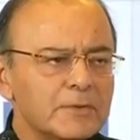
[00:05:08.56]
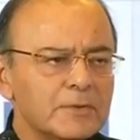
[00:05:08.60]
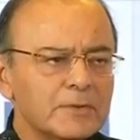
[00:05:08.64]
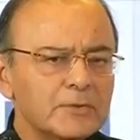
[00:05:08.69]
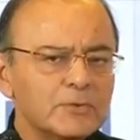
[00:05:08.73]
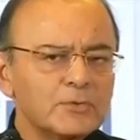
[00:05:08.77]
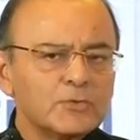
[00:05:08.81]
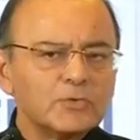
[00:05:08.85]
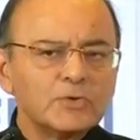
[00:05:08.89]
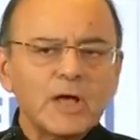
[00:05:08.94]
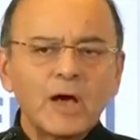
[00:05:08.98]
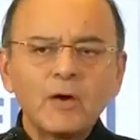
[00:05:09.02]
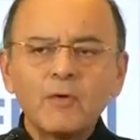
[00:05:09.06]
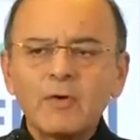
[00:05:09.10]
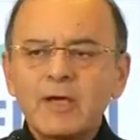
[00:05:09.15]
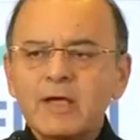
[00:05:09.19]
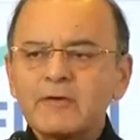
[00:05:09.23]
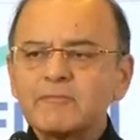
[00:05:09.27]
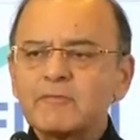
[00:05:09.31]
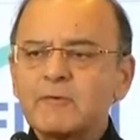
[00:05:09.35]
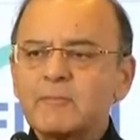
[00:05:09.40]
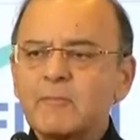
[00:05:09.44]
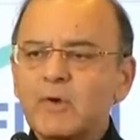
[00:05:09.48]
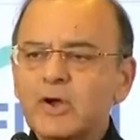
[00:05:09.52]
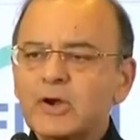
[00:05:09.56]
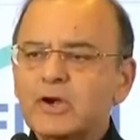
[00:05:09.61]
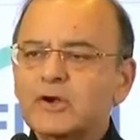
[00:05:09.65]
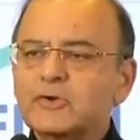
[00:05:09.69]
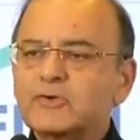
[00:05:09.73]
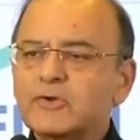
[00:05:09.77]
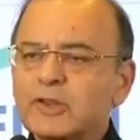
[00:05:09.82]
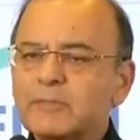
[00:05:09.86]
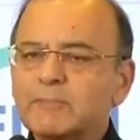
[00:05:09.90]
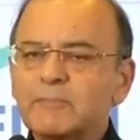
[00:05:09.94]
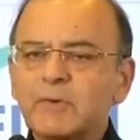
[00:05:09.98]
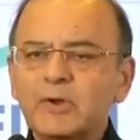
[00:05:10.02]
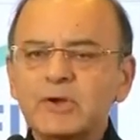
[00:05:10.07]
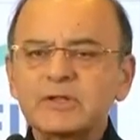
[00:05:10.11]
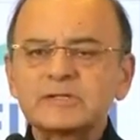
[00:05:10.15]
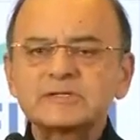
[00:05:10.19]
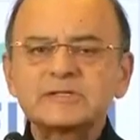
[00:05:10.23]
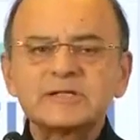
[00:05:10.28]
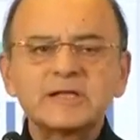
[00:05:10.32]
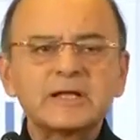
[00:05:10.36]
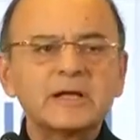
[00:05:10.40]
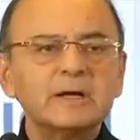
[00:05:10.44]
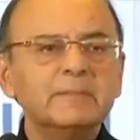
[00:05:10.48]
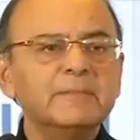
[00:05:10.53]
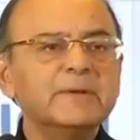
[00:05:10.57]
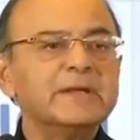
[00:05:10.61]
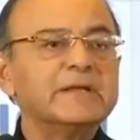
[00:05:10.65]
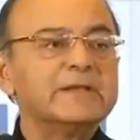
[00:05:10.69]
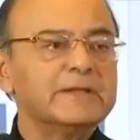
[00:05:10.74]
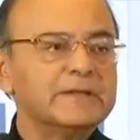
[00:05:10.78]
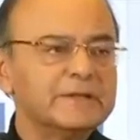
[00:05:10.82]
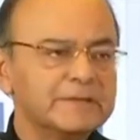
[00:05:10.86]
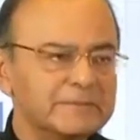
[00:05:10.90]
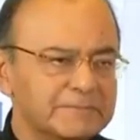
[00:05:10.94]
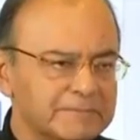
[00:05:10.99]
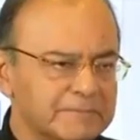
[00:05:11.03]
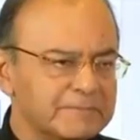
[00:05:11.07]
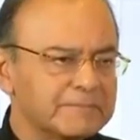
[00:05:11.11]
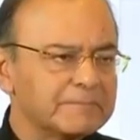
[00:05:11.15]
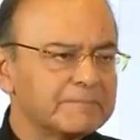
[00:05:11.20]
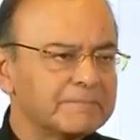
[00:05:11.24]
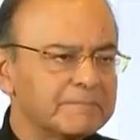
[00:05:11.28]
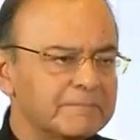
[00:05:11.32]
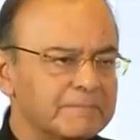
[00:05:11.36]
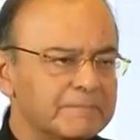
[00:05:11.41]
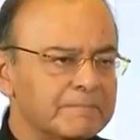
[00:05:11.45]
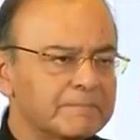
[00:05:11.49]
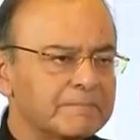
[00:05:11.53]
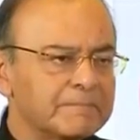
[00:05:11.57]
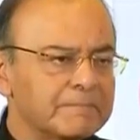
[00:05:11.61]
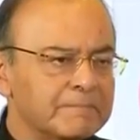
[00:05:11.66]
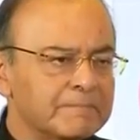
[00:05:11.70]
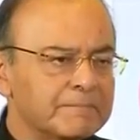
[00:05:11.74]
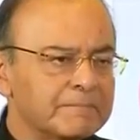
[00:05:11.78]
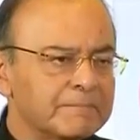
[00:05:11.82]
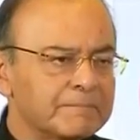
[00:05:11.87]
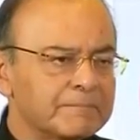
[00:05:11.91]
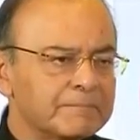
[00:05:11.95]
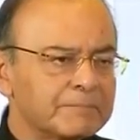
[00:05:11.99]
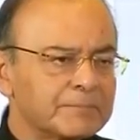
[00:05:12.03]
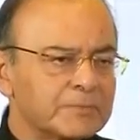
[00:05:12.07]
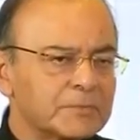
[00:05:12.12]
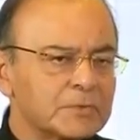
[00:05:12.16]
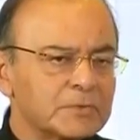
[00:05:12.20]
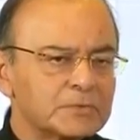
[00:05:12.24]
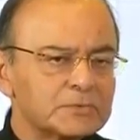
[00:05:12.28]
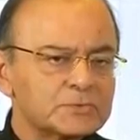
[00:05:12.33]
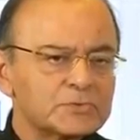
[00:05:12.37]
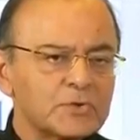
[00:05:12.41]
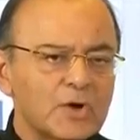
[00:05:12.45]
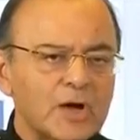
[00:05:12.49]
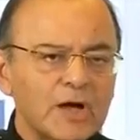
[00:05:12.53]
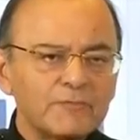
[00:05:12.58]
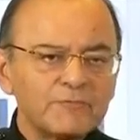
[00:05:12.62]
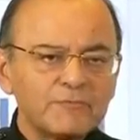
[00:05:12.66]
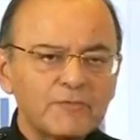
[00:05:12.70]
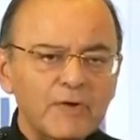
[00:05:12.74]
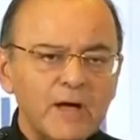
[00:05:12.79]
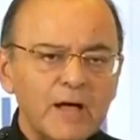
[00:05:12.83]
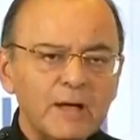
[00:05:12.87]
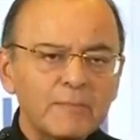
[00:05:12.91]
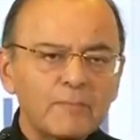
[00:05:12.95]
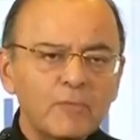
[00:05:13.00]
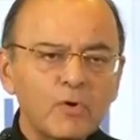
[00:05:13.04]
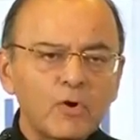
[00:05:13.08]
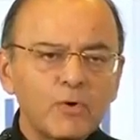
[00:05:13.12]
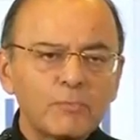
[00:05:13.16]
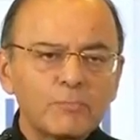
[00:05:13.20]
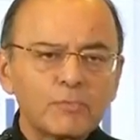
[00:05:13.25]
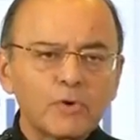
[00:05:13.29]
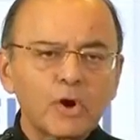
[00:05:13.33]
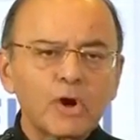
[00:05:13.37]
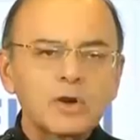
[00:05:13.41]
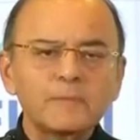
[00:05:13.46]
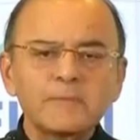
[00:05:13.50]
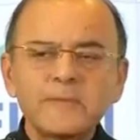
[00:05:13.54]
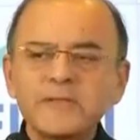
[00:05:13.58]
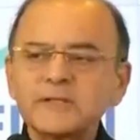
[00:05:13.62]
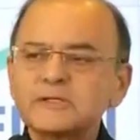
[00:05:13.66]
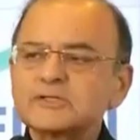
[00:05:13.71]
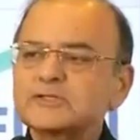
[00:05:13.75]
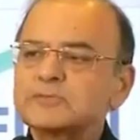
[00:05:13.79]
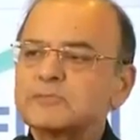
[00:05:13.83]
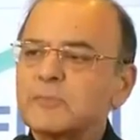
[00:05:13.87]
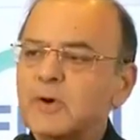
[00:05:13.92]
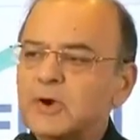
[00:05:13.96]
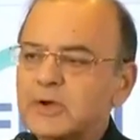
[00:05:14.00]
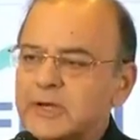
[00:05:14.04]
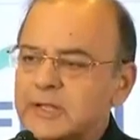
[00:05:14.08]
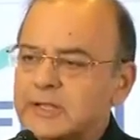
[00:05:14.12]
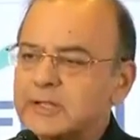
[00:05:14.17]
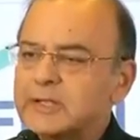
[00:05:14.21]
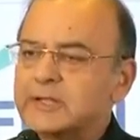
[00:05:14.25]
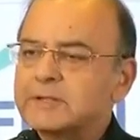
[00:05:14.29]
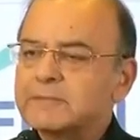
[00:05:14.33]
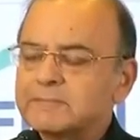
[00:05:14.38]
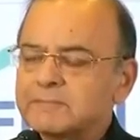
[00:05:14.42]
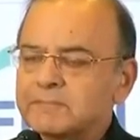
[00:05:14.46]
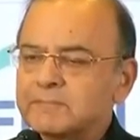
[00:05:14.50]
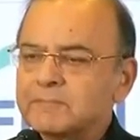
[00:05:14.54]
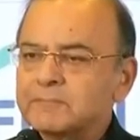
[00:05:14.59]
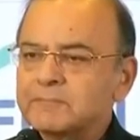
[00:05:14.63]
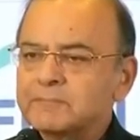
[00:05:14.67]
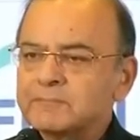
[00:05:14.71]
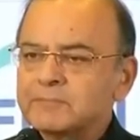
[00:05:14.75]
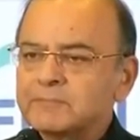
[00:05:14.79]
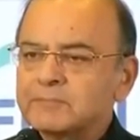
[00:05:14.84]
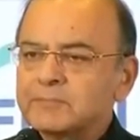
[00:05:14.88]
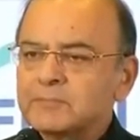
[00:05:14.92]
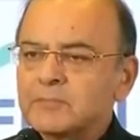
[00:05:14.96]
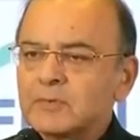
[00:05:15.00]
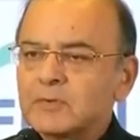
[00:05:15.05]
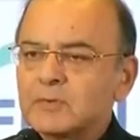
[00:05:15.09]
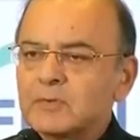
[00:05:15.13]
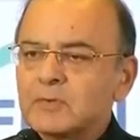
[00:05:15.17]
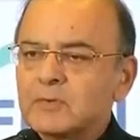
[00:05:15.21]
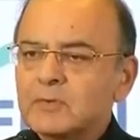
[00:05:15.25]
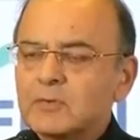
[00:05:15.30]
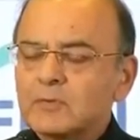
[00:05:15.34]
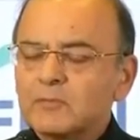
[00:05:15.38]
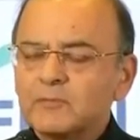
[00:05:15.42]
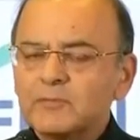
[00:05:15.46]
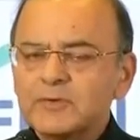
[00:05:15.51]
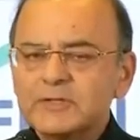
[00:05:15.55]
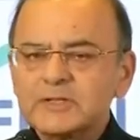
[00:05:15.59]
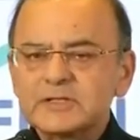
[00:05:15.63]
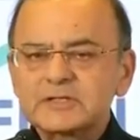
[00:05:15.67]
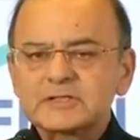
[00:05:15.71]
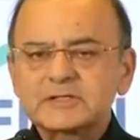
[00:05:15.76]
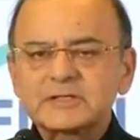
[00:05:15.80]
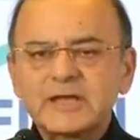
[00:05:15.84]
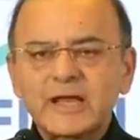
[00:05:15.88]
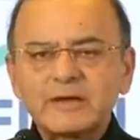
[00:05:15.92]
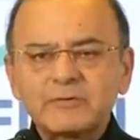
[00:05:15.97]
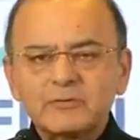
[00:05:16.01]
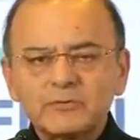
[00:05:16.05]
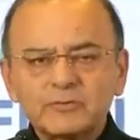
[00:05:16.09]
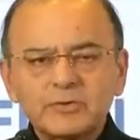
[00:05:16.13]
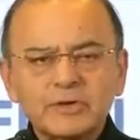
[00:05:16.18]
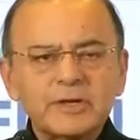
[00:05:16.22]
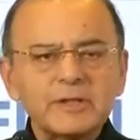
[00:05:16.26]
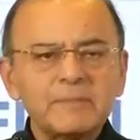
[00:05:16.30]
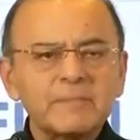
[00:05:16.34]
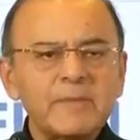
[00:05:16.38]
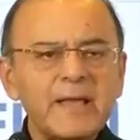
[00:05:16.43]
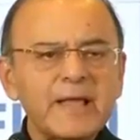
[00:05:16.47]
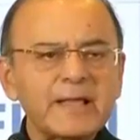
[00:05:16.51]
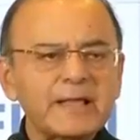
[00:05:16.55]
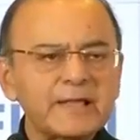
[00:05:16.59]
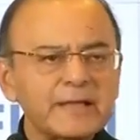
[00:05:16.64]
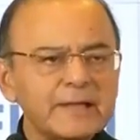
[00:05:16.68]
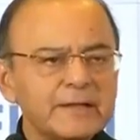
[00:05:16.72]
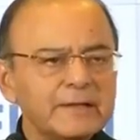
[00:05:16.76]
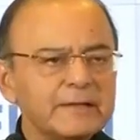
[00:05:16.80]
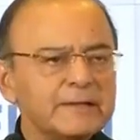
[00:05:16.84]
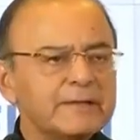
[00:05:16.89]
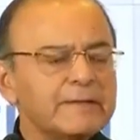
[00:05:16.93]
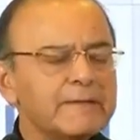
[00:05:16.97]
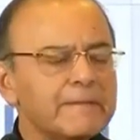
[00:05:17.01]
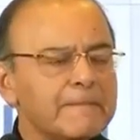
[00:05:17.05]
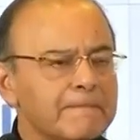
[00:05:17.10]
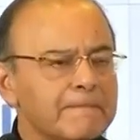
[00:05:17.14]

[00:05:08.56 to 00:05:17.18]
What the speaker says: you now have a monetary policy committee. So a far more broad-based body with a statutory backing,